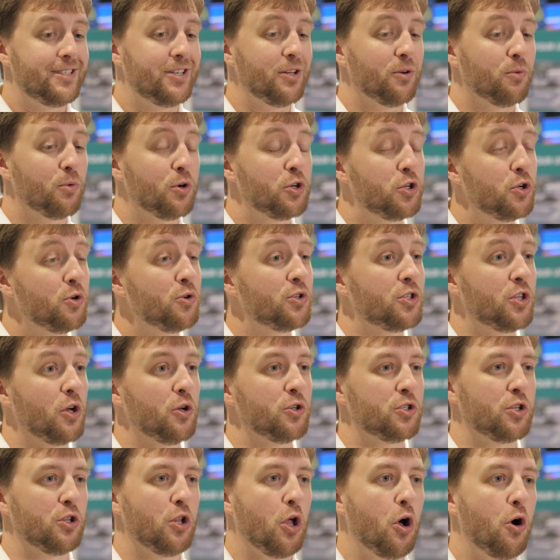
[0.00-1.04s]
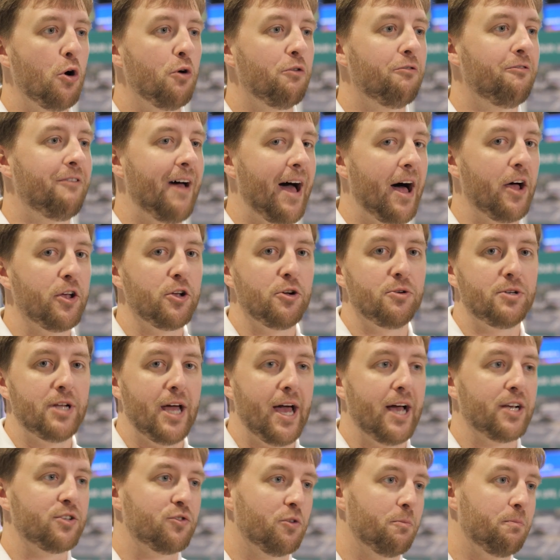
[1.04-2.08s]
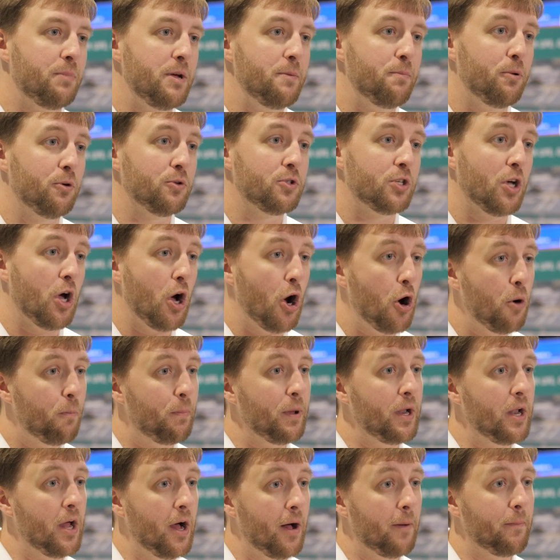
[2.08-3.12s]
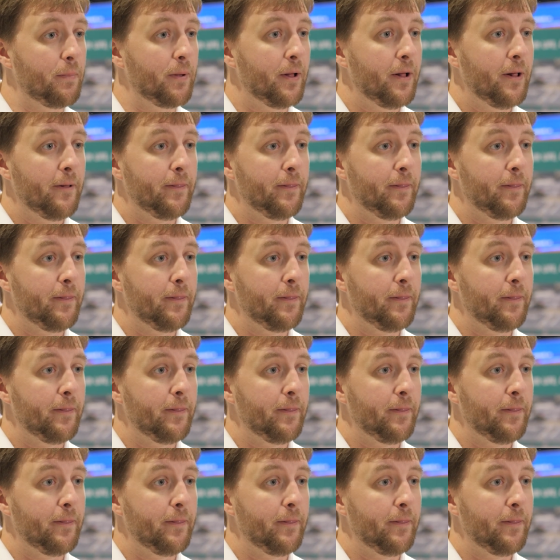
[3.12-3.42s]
to reduce those low value tasks from people to open up